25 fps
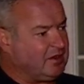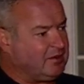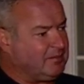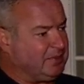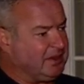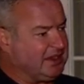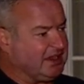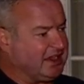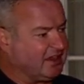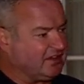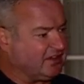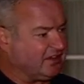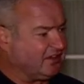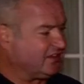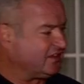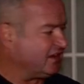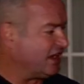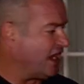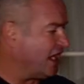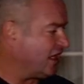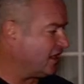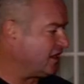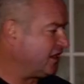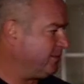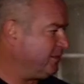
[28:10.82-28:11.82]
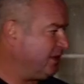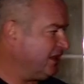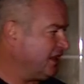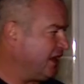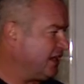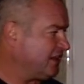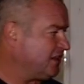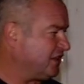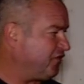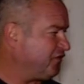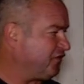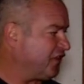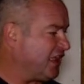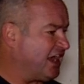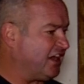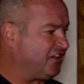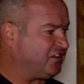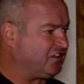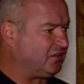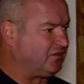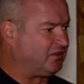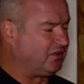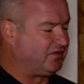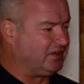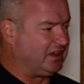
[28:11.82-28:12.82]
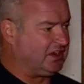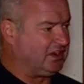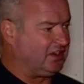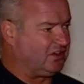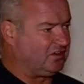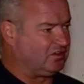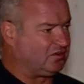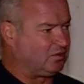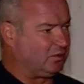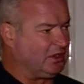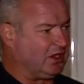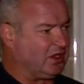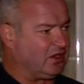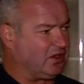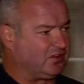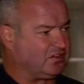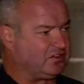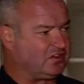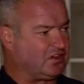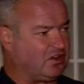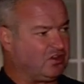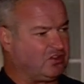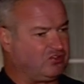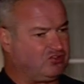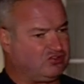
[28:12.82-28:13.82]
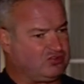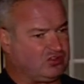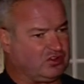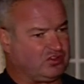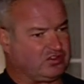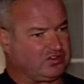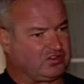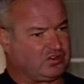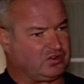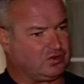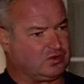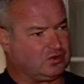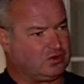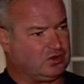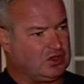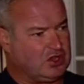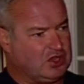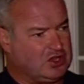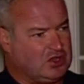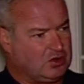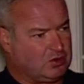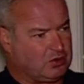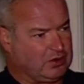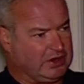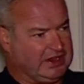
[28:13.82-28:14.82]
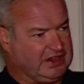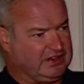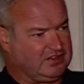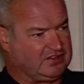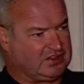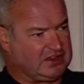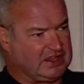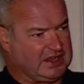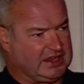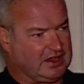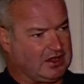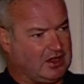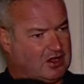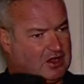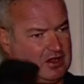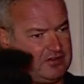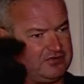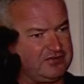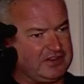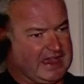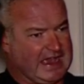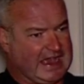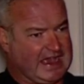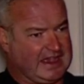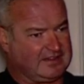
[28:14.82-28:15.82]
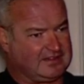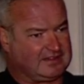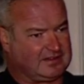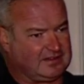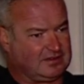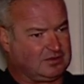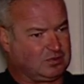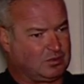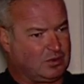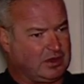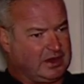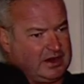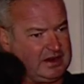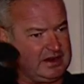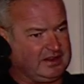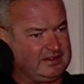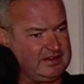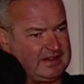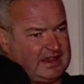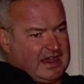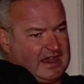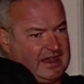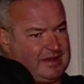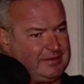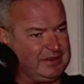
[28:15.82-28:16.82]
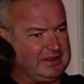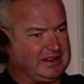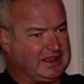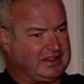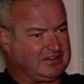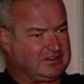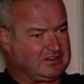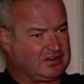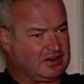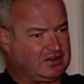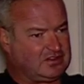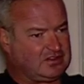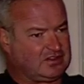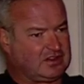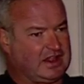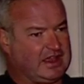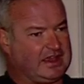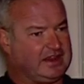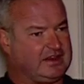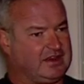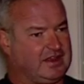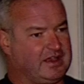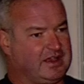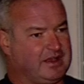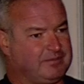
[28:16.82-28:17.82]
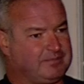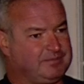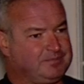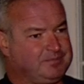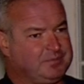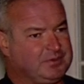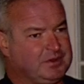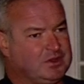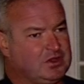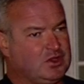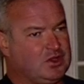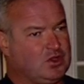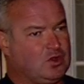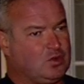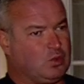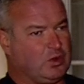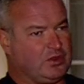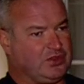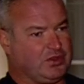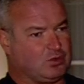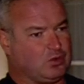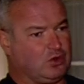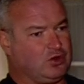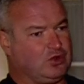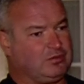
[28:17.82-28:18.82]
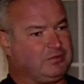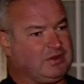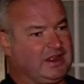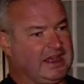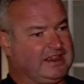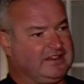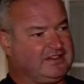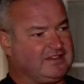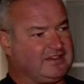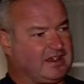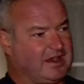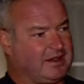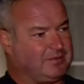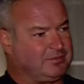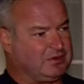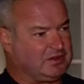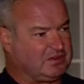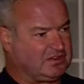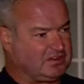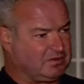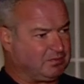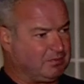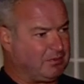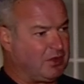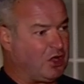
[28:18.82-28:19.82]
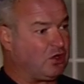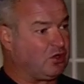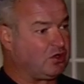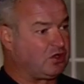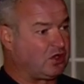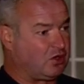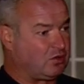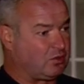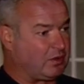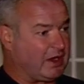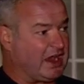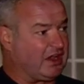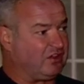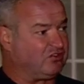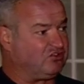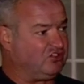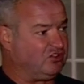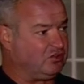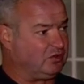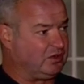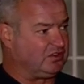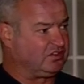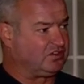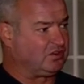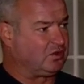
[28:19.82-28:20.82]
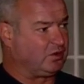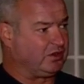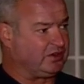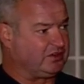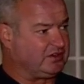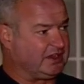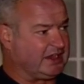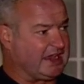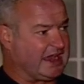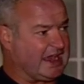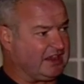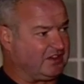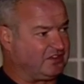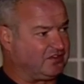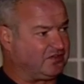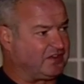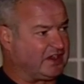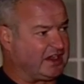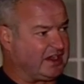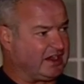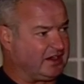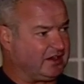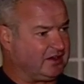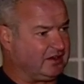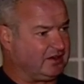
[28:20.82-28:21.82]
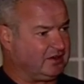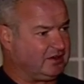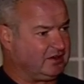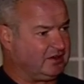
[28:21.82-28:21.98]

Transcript: Because it's not going to be like the flashover videos we all saw in drill school, where each thing off gases one at a time and then starts lighting up. When the room lights up, the smoke around you is going to catch fire.